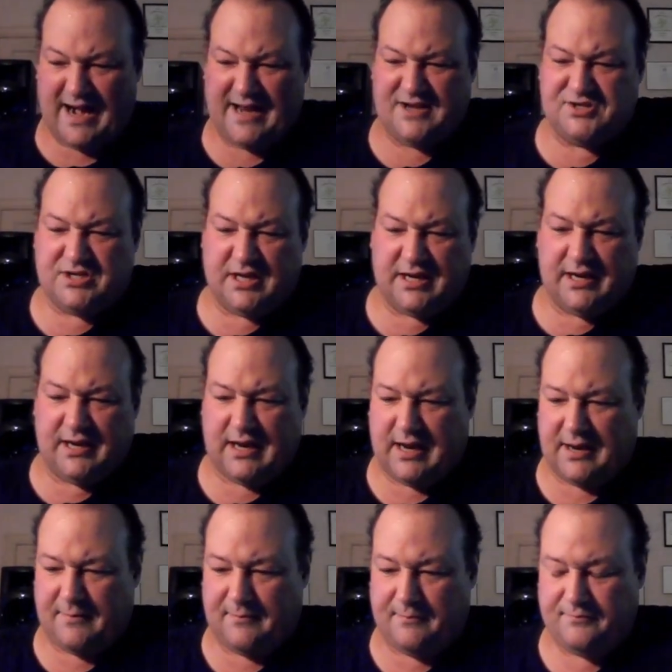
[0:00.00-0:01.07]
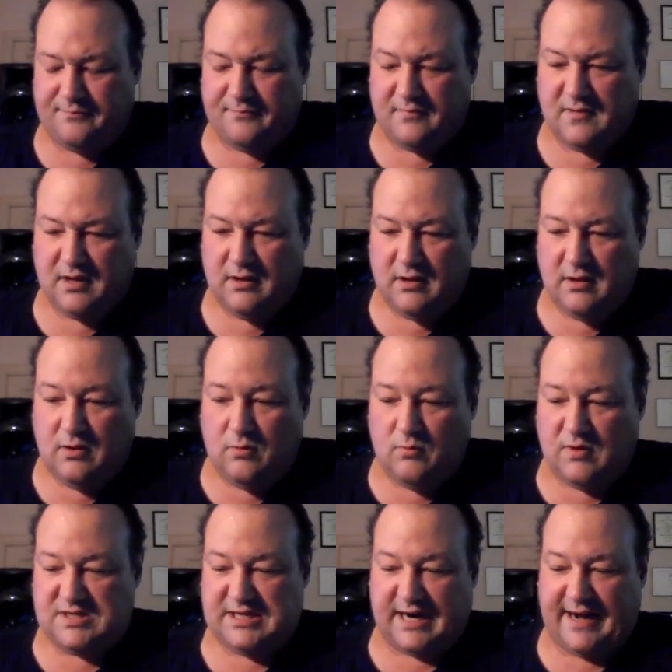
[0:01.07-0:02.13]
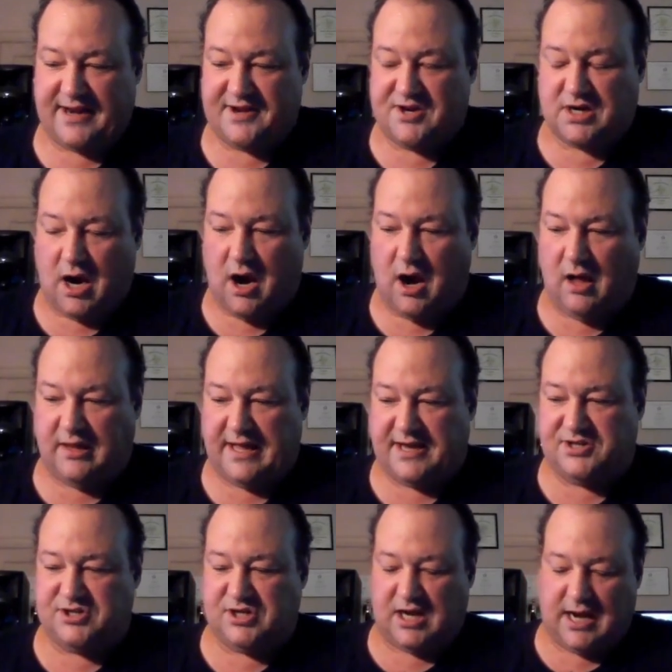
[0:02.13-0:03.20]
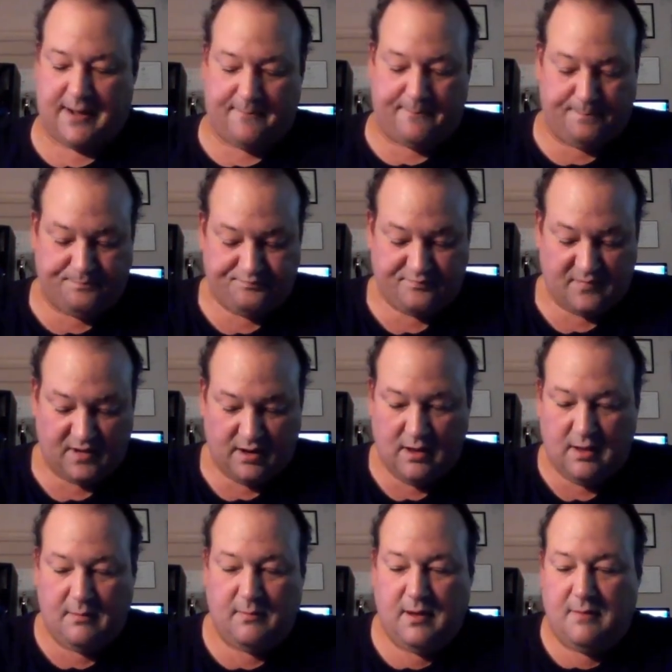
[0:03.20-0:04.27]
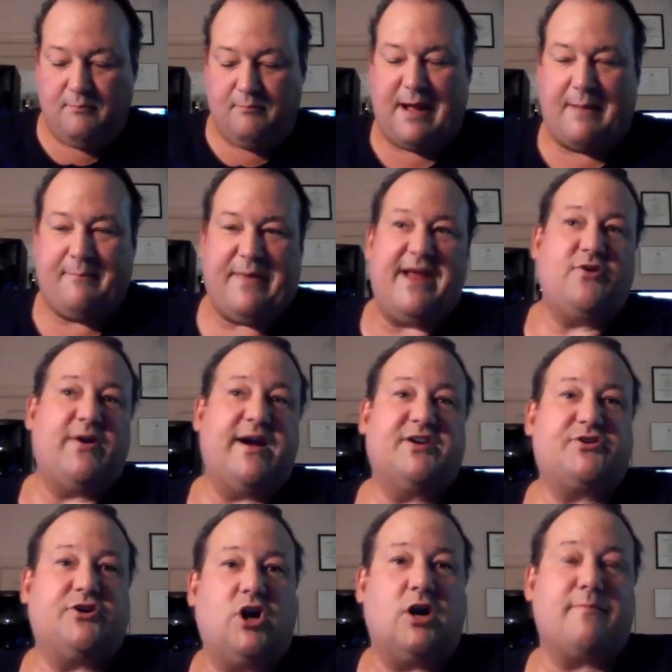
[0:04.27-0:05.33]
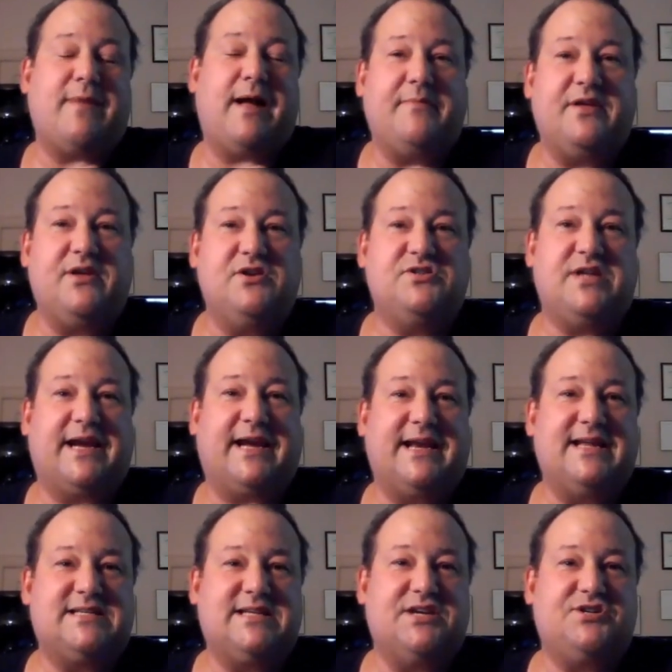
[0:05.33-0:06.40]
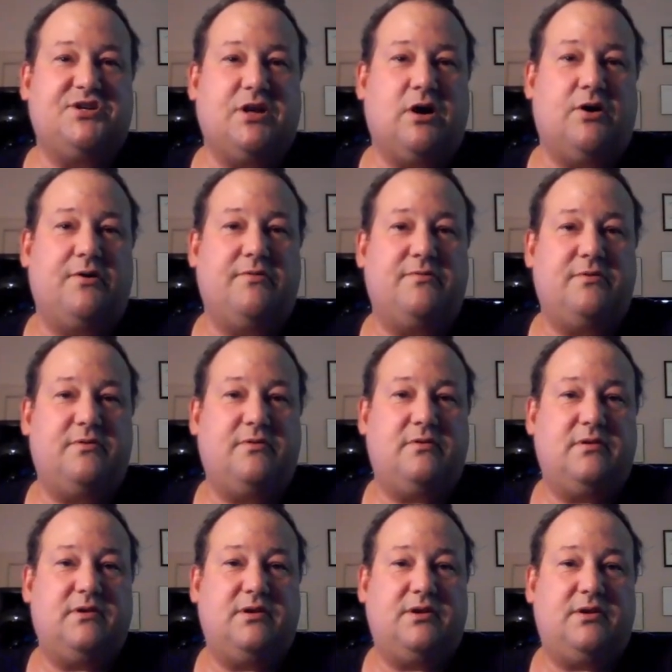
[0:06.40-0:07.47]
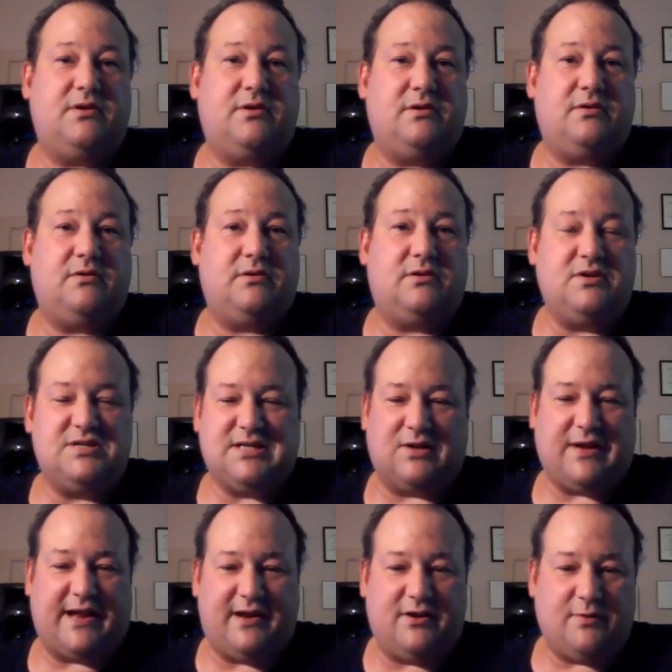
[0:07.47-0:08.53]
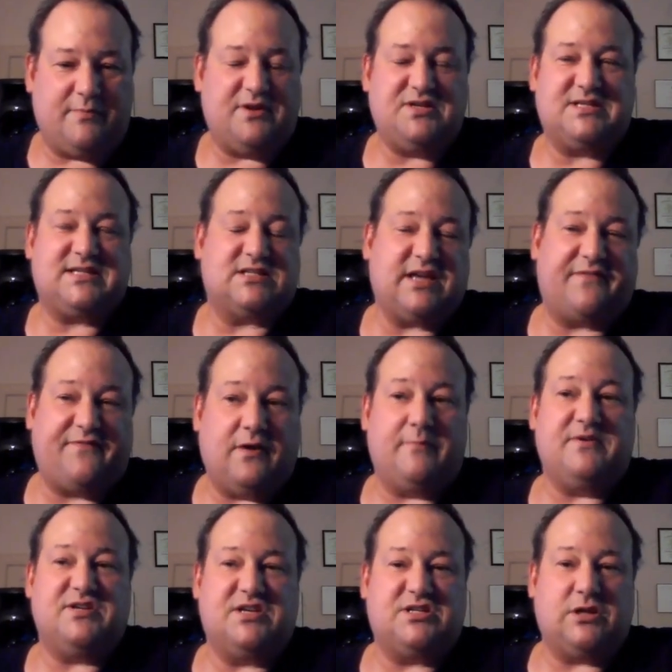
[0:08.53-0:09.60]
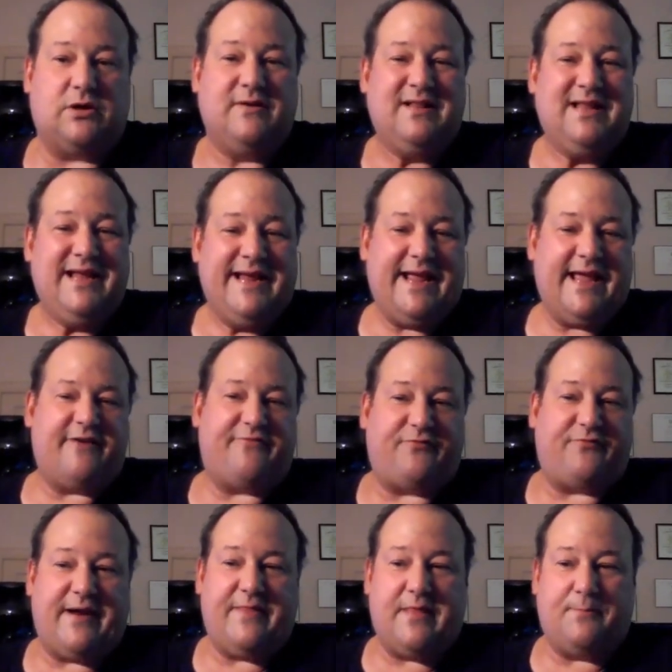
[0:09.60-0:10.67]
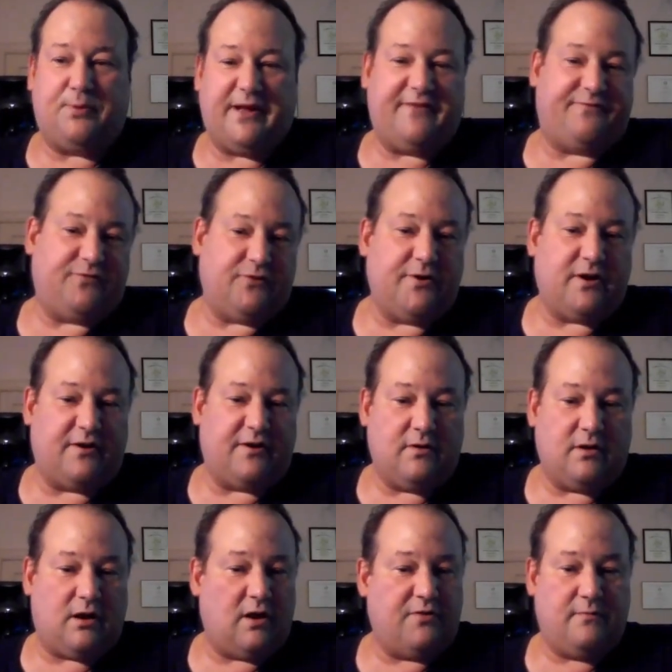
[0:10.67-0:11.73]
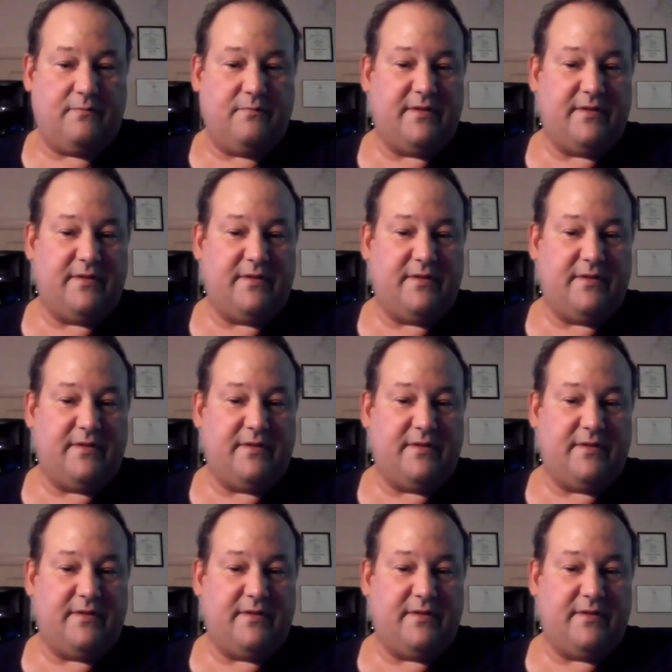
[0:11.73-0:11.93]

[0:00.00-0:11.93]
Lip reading: got into once I got into college. My band director heard my music and he says, you sound like your music sounds like film music. So he had a friend that played flute on